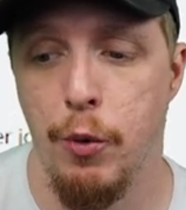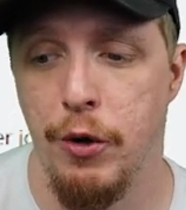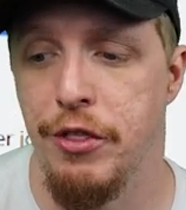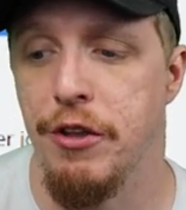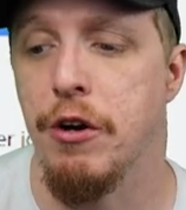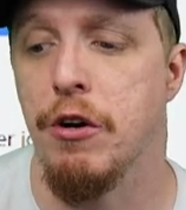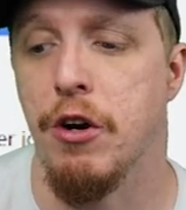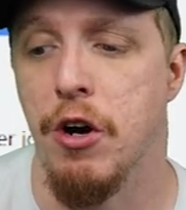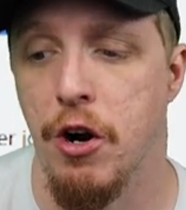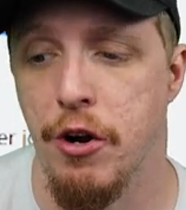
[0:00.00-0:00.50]
with
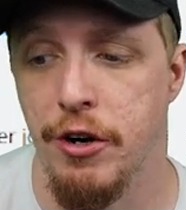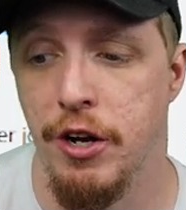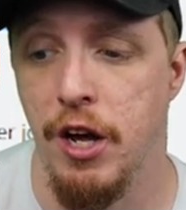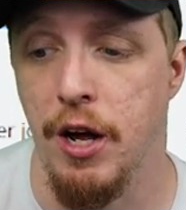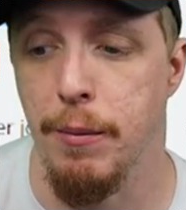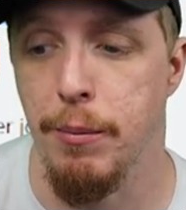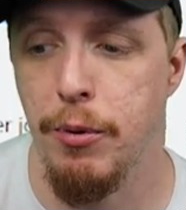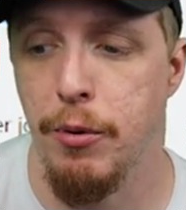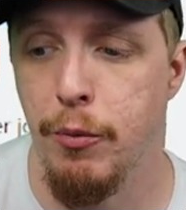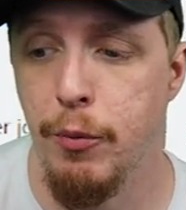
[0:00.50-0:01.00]
their guard
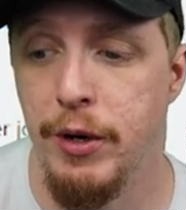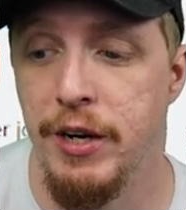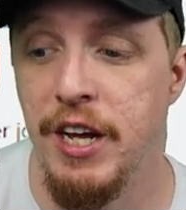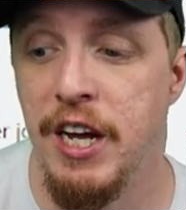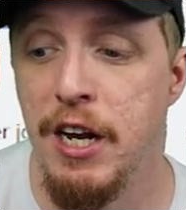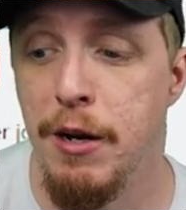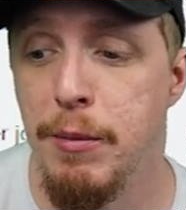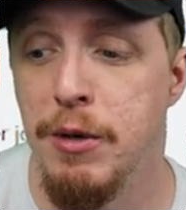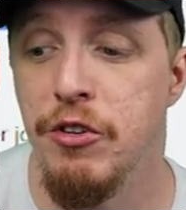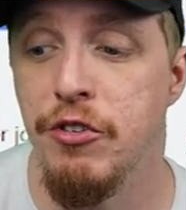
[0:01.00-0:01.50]
up. When
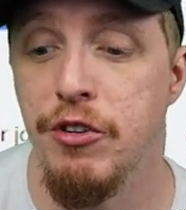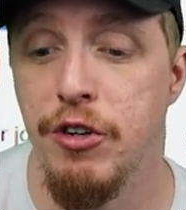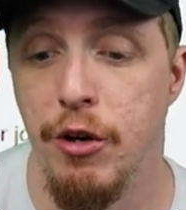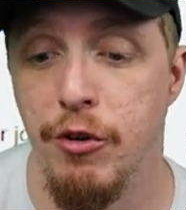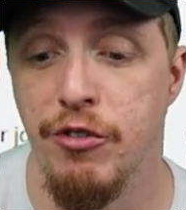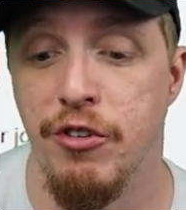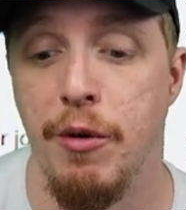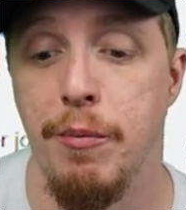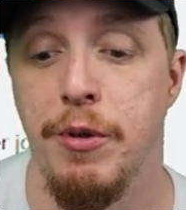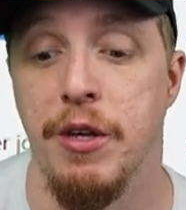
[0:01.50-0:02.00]
enemies
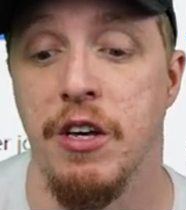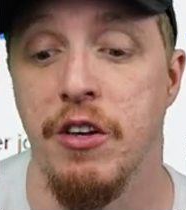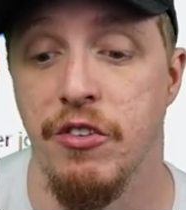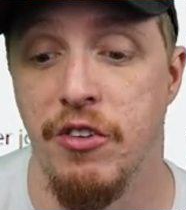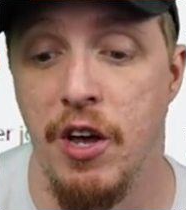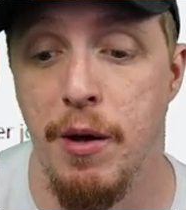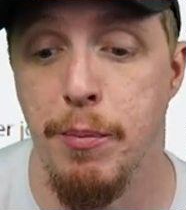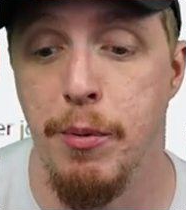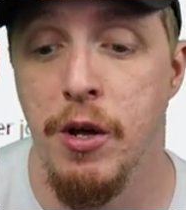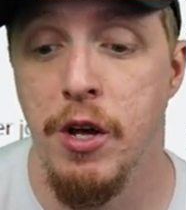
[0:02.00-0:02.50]
know something
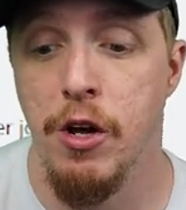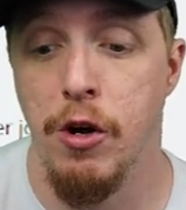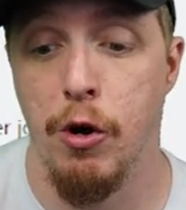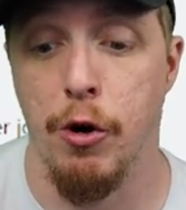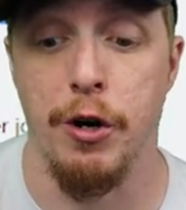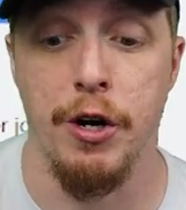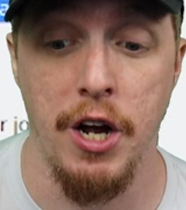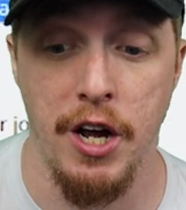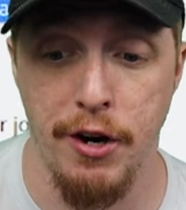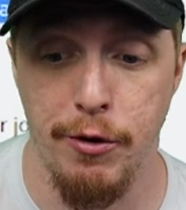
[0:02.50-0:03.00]
is up
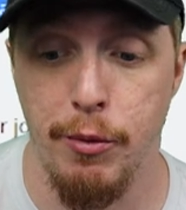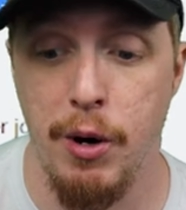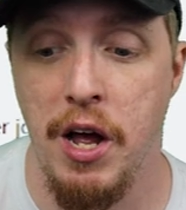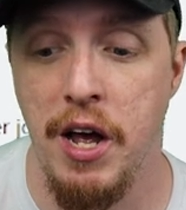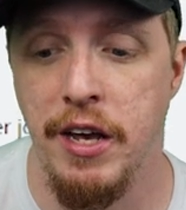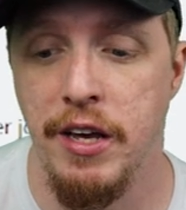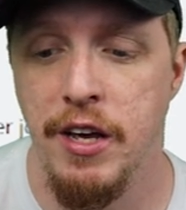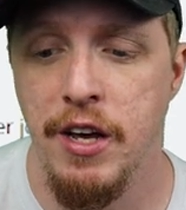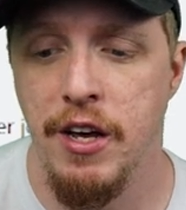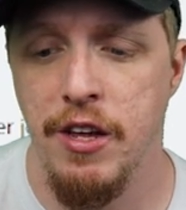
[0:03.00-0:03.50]
or gone
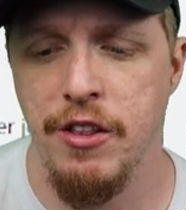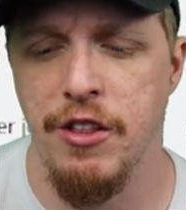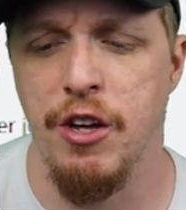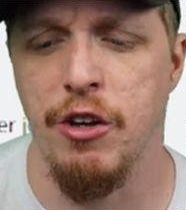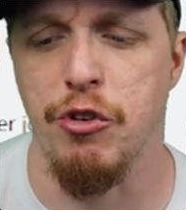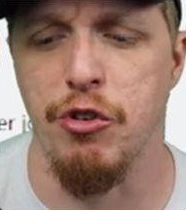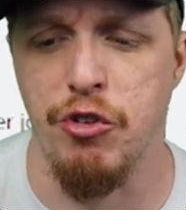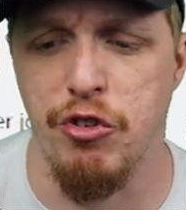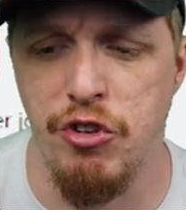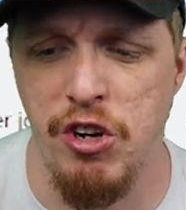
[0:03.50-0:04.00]
awry,
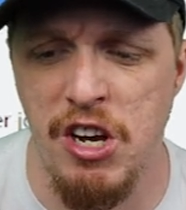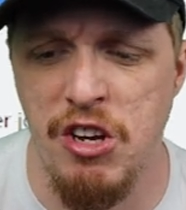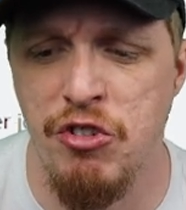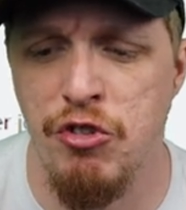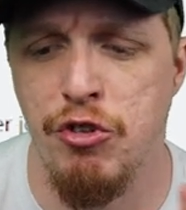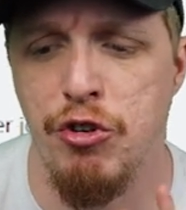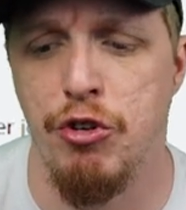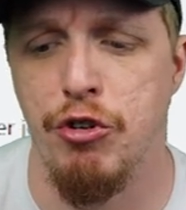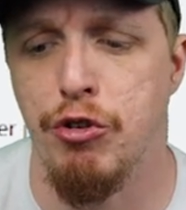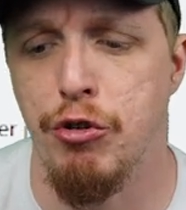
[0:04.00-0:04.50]
they'll
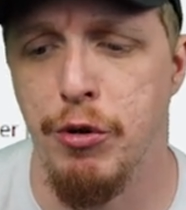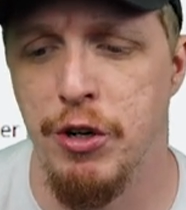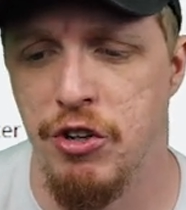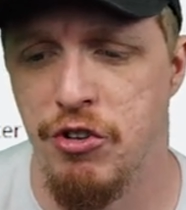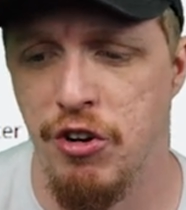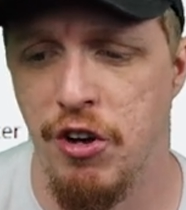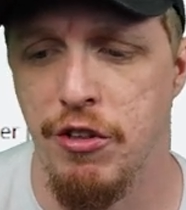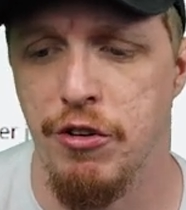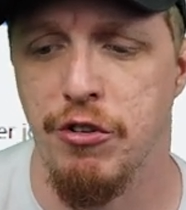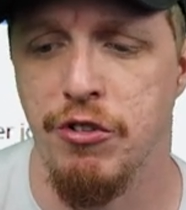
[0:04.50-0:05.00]
gesture to
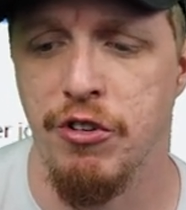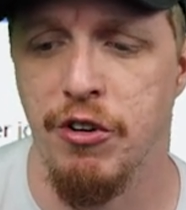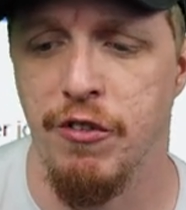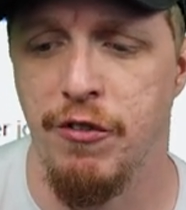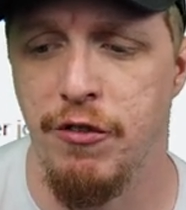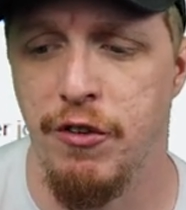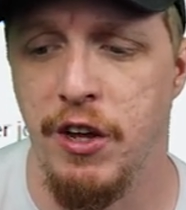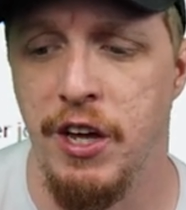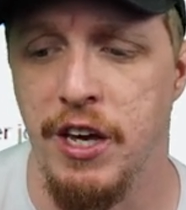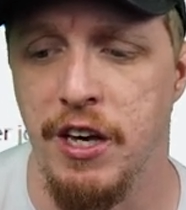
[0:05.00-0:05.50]
each other to
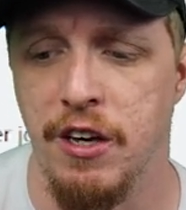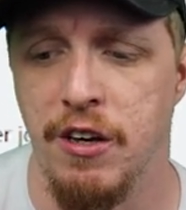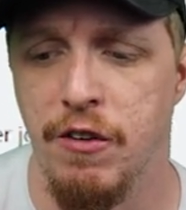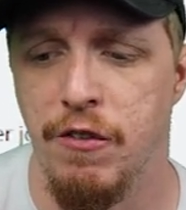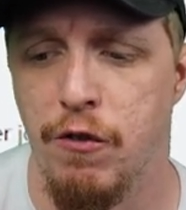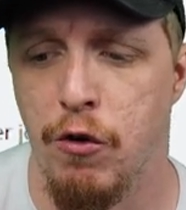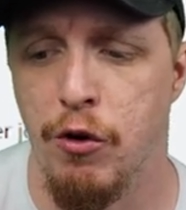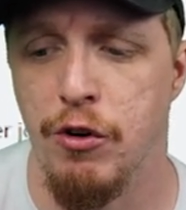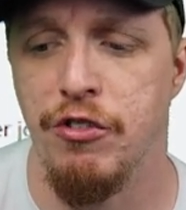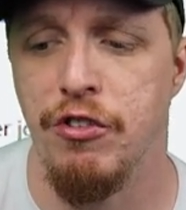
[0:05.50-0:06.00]
flank,
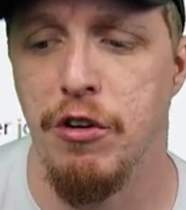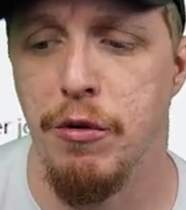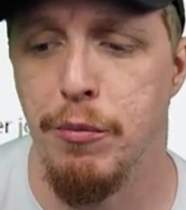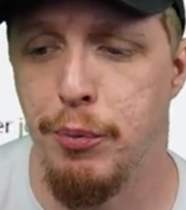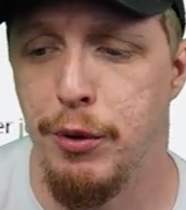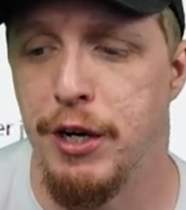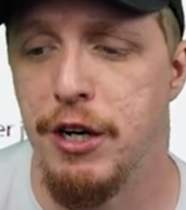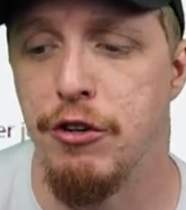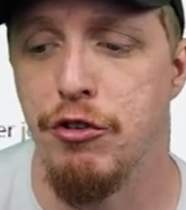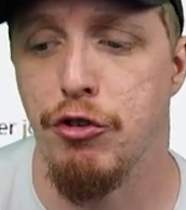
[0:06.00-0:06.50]
forcing
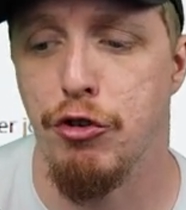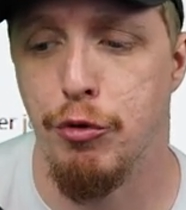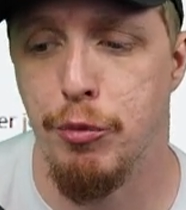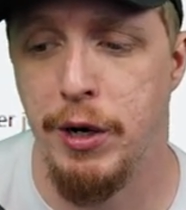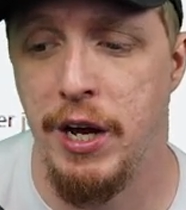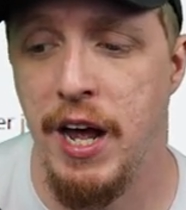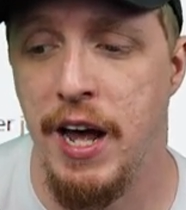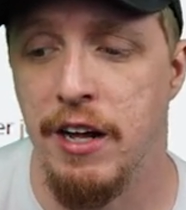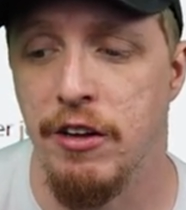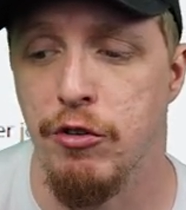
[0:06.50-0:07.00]
players to
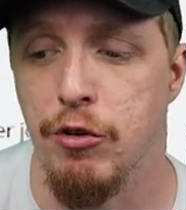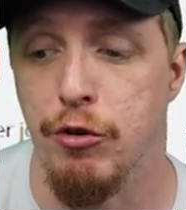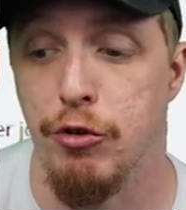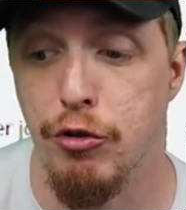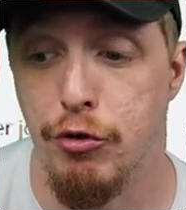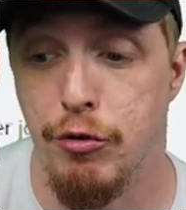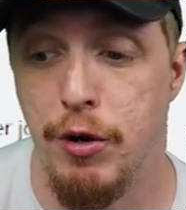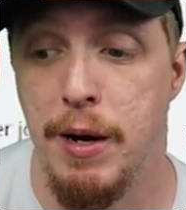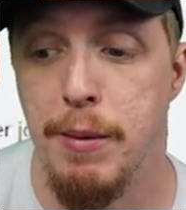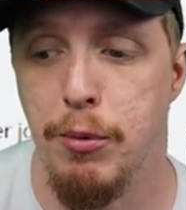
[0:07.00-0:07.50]
react or
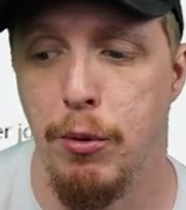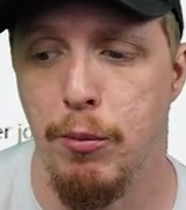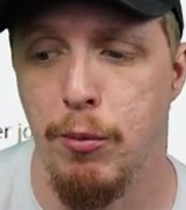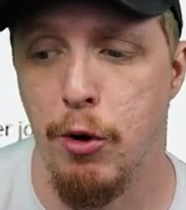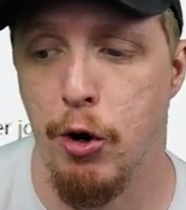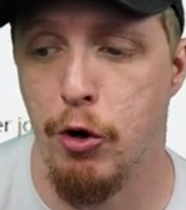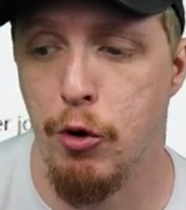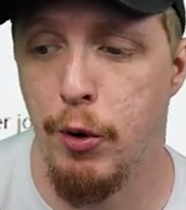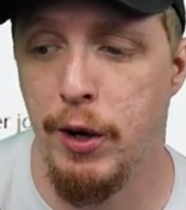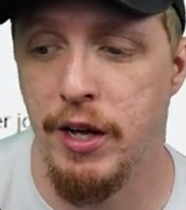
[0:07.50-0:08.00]
scramble
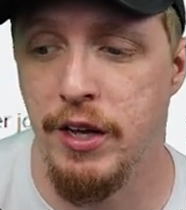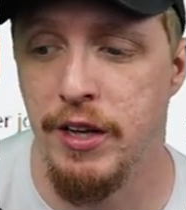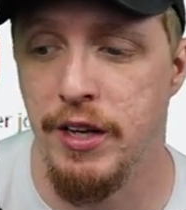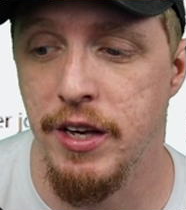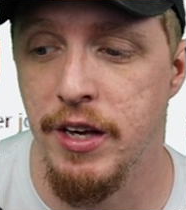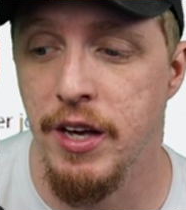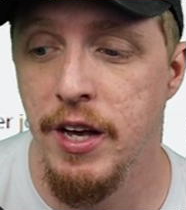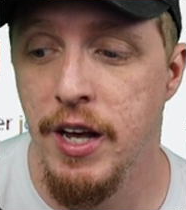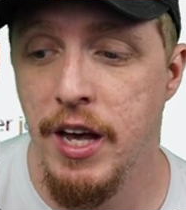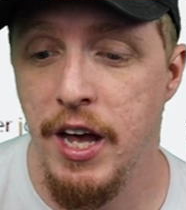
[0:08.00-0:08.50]
more quickly.